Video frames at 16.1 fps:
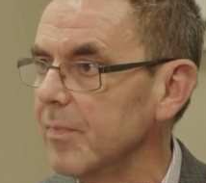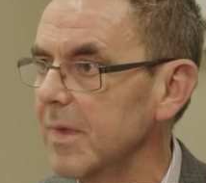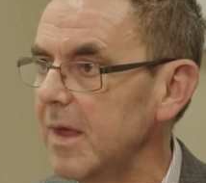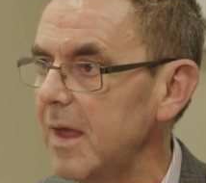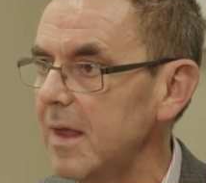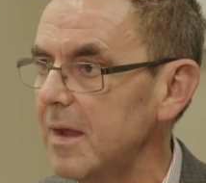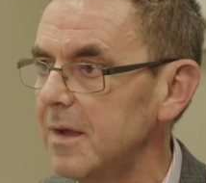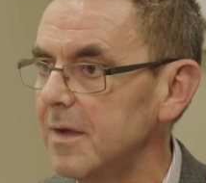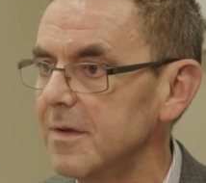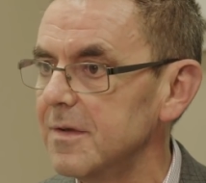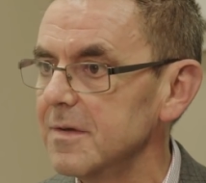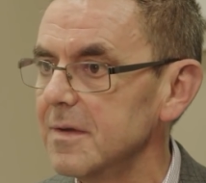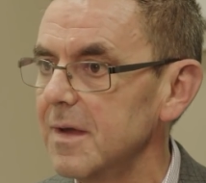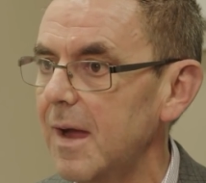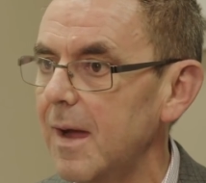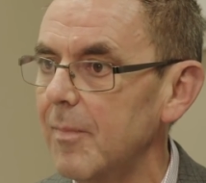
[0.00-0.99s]
and
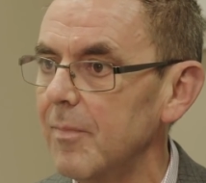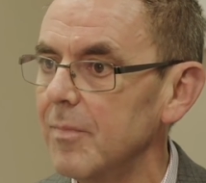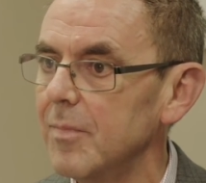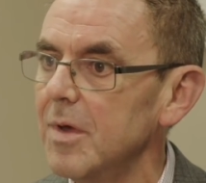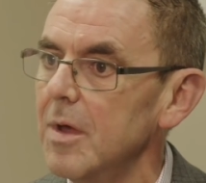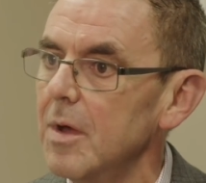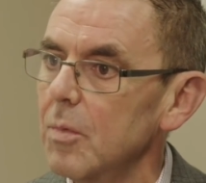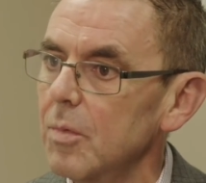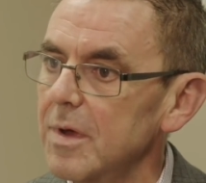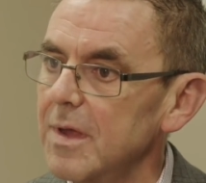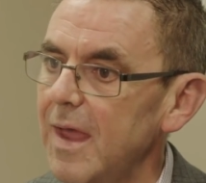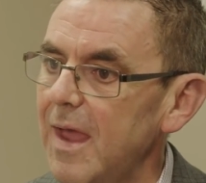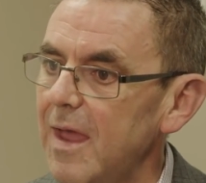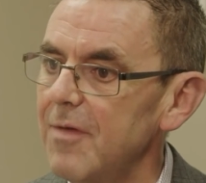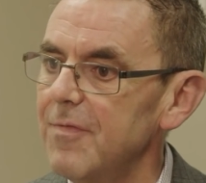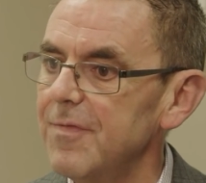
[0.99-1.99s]
we
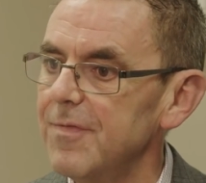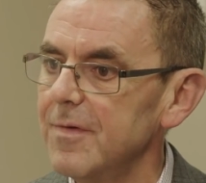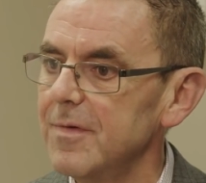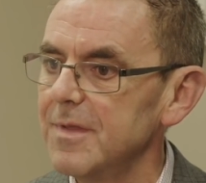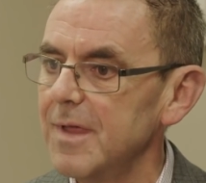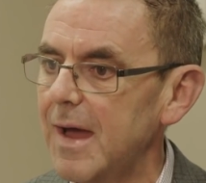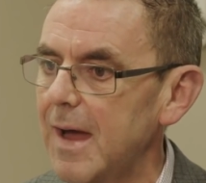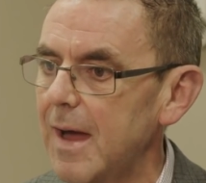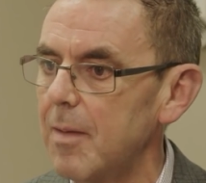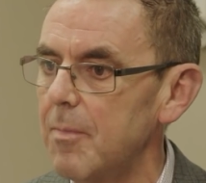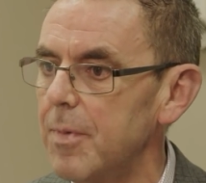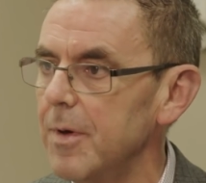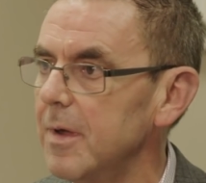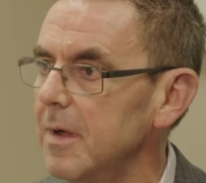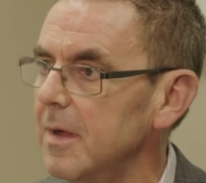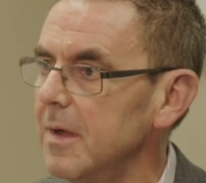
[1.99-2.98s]
have the hub
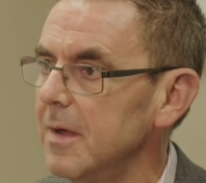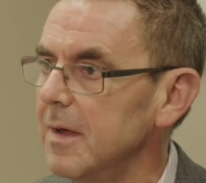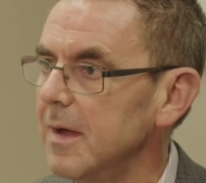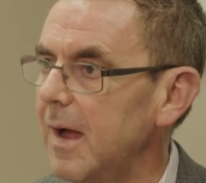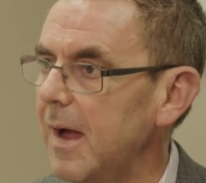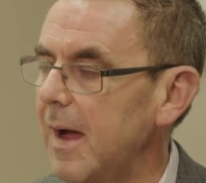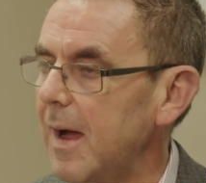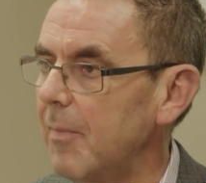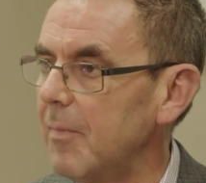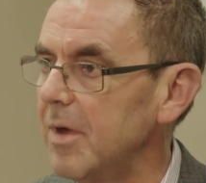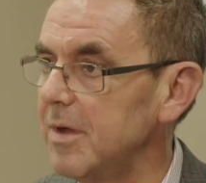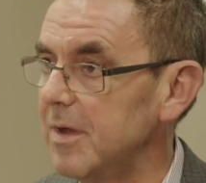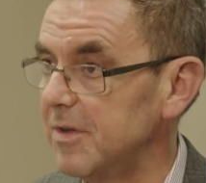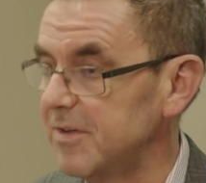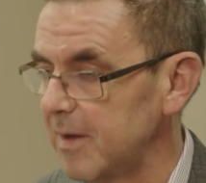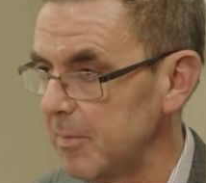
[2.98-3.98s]

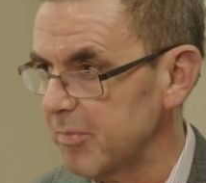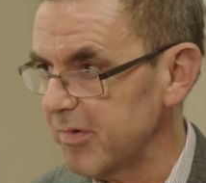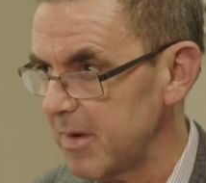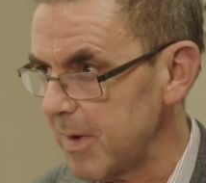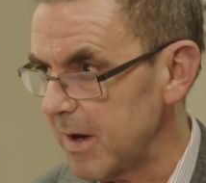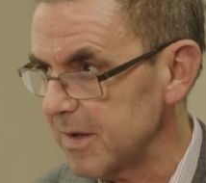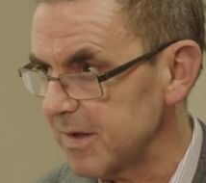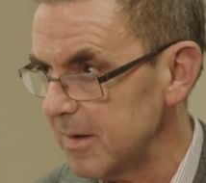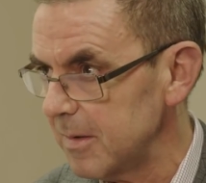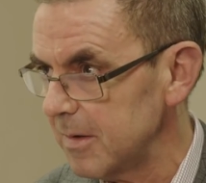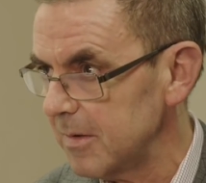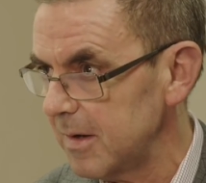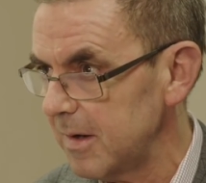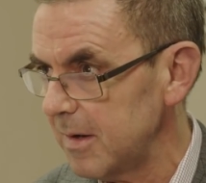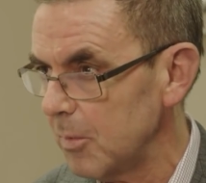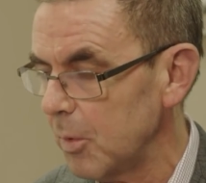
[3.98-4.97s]
in a temporary base
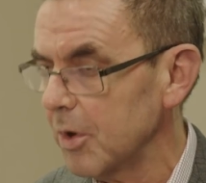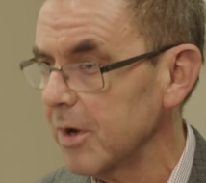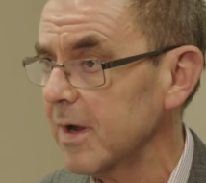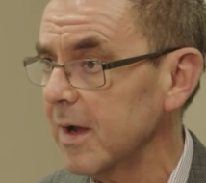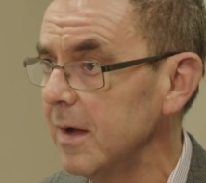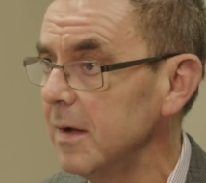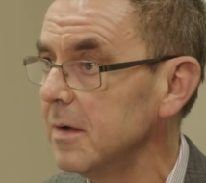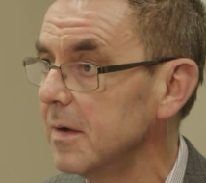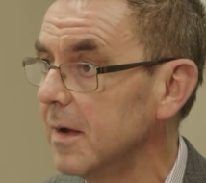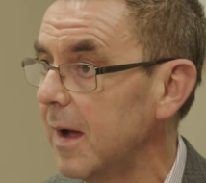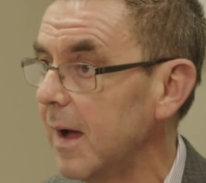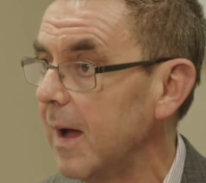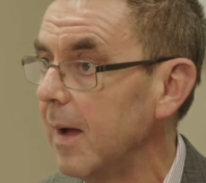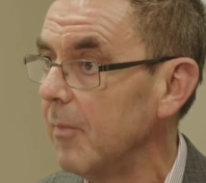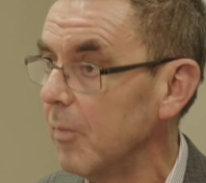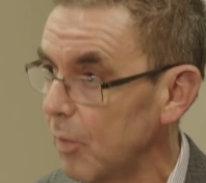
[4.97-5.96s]
in Wanaka,
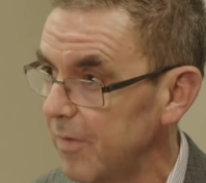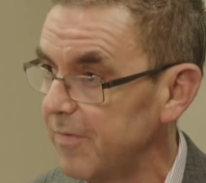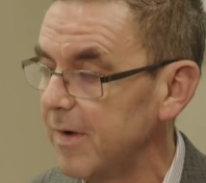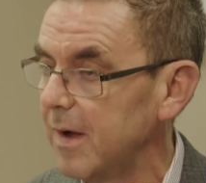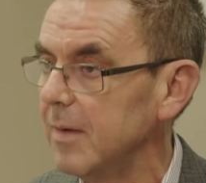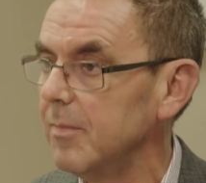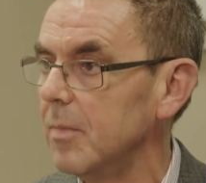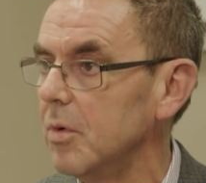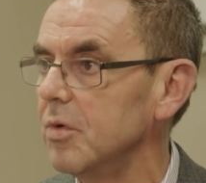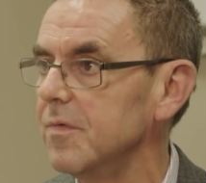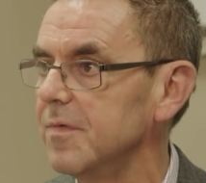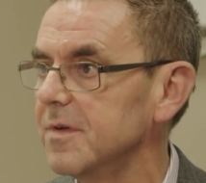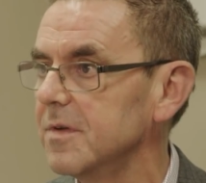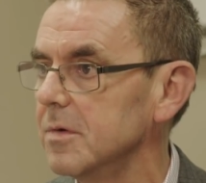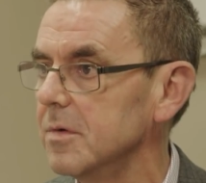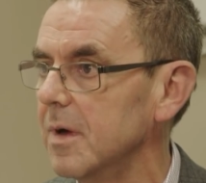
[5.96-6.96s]
with a
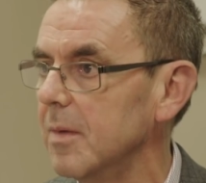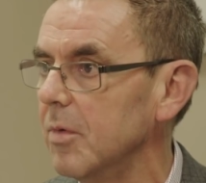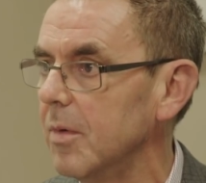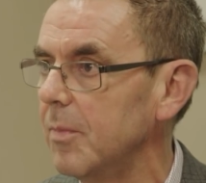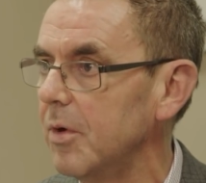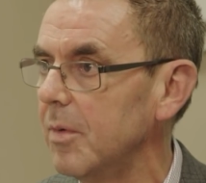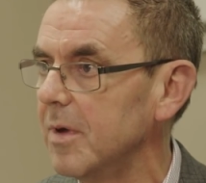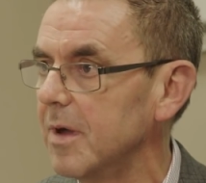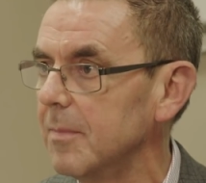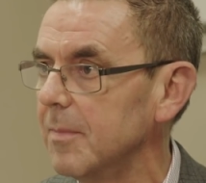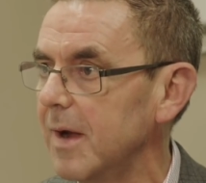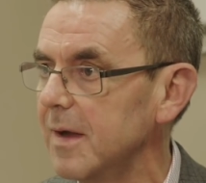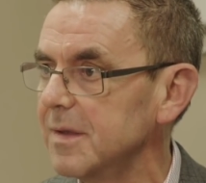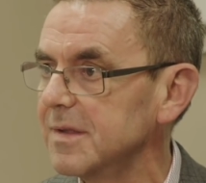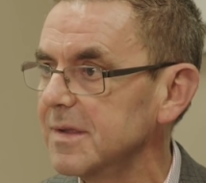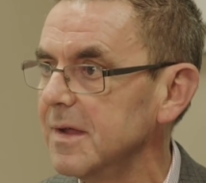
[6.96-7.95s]
move to a more permanent
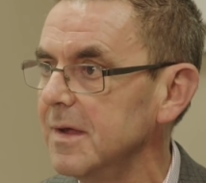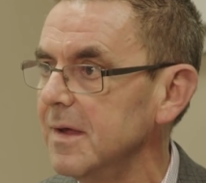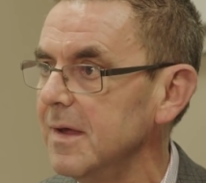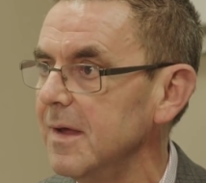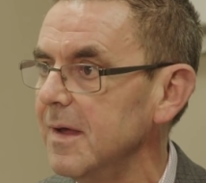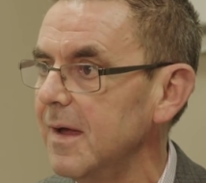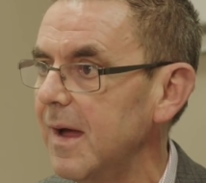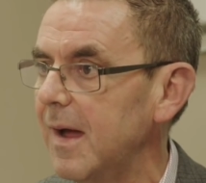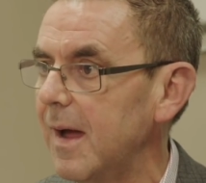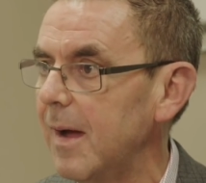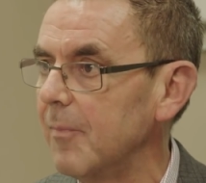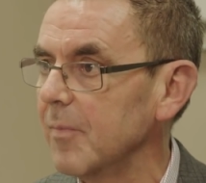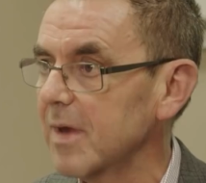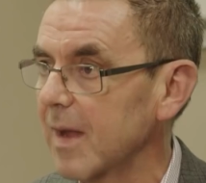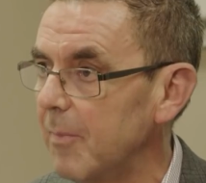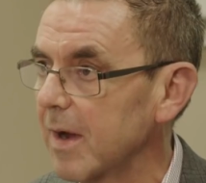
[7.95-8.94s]
base
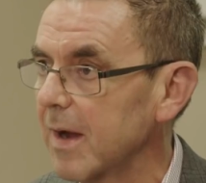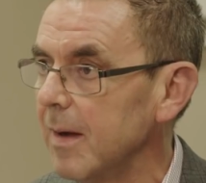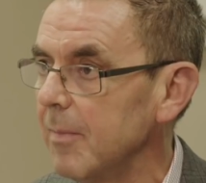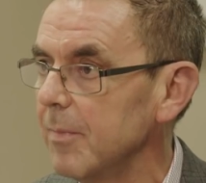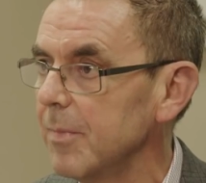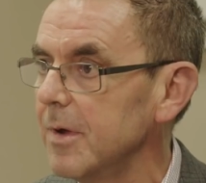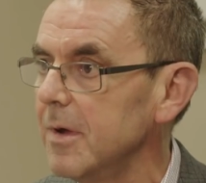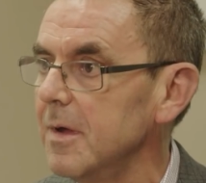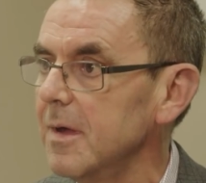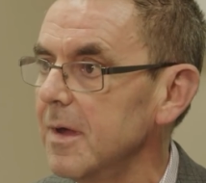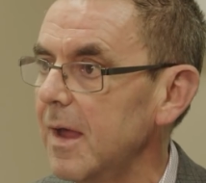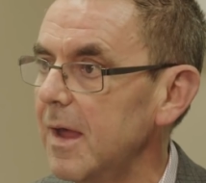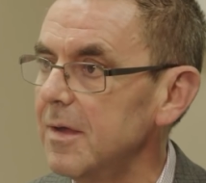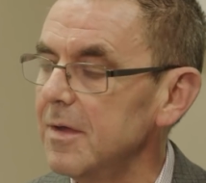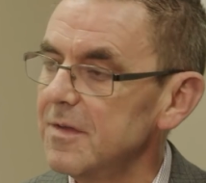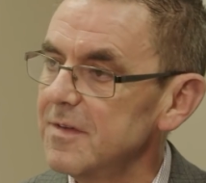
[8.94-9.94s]
coming up.
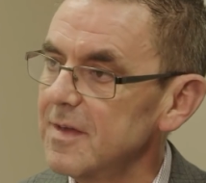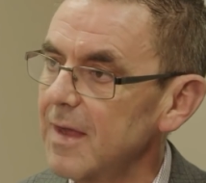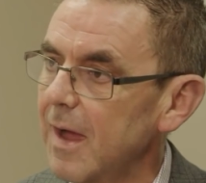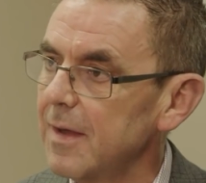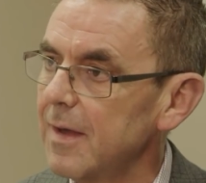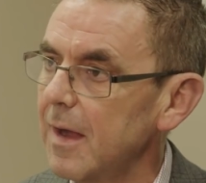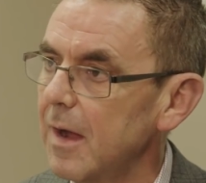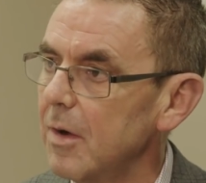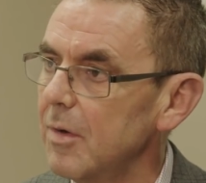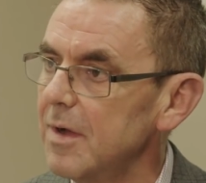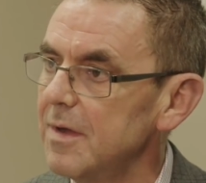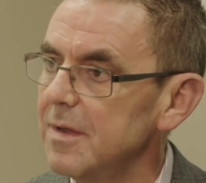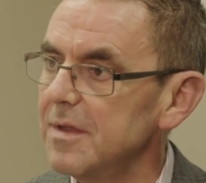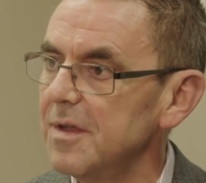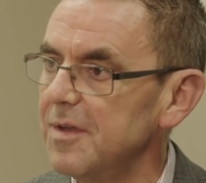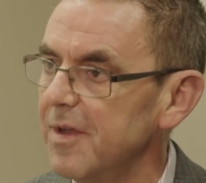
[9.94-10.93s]
And in Te Anau, it
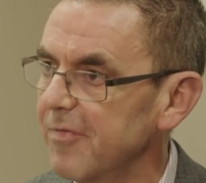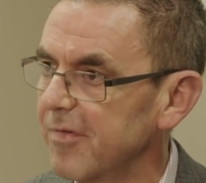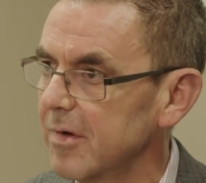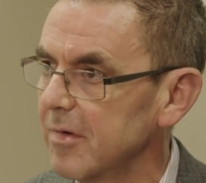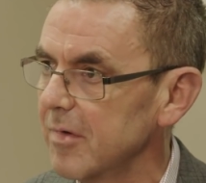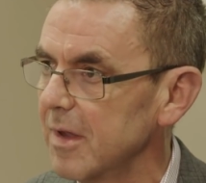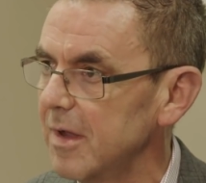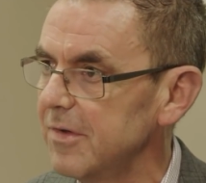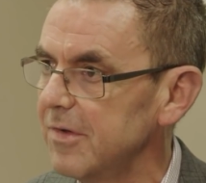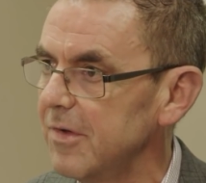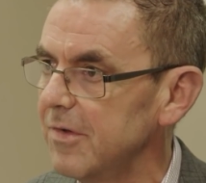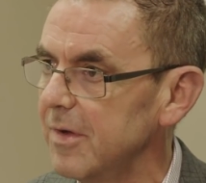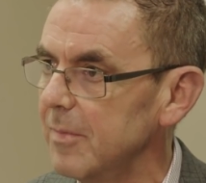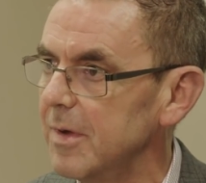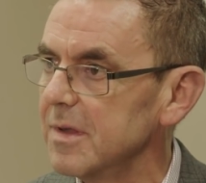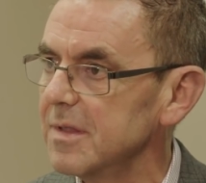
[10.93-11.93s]
is a different
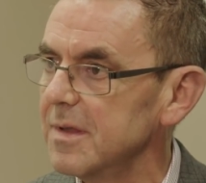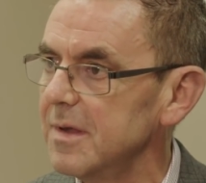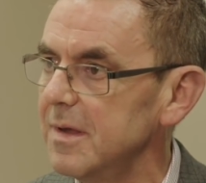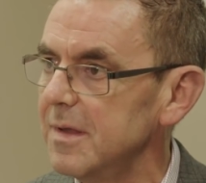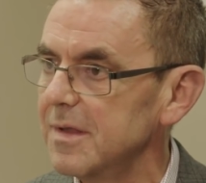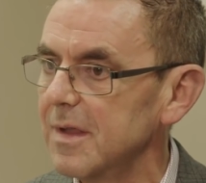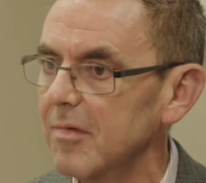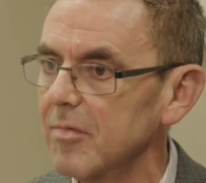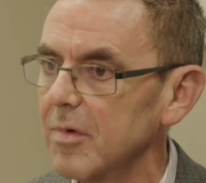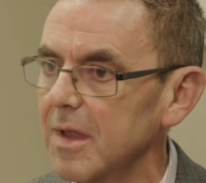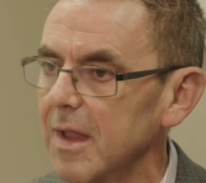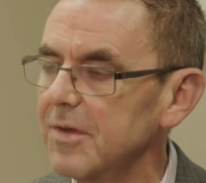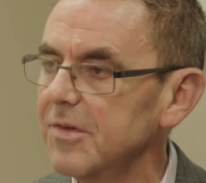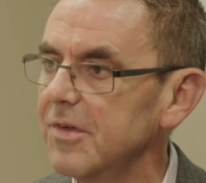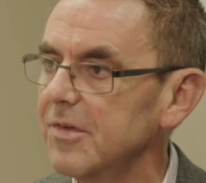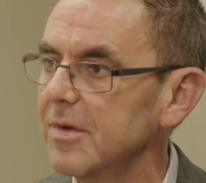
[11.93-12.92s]
relationship. It's a
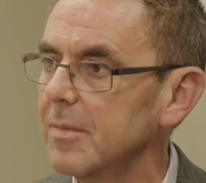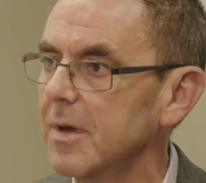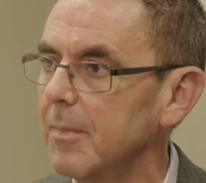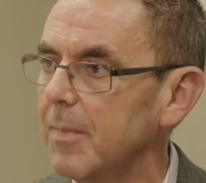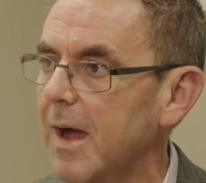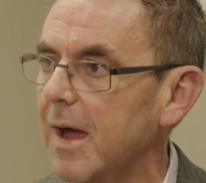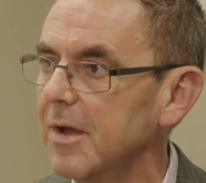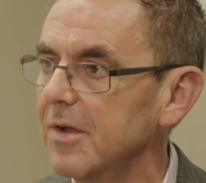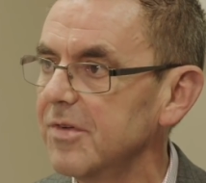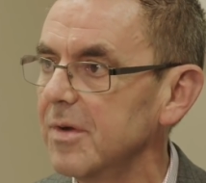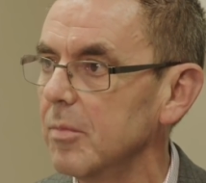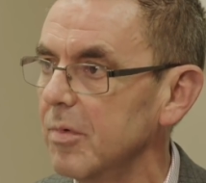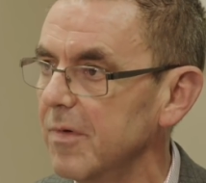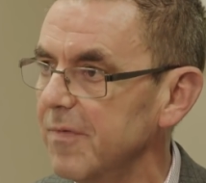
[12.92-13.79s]
relationship and a partnership